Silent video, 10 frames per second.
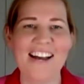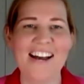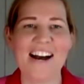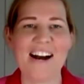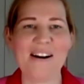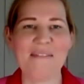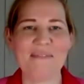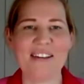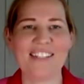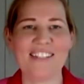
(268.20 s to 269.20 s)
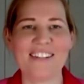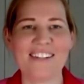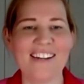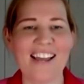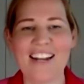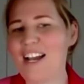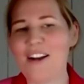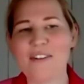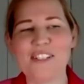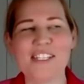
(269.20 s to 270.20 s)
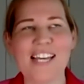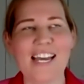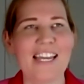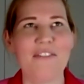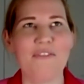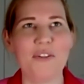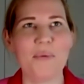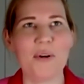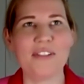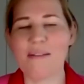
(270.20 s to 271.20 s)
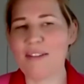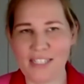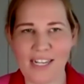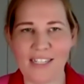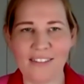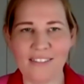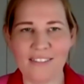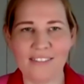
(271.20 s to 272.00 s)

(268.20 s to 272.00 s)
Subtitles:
And I often say, if you want something done,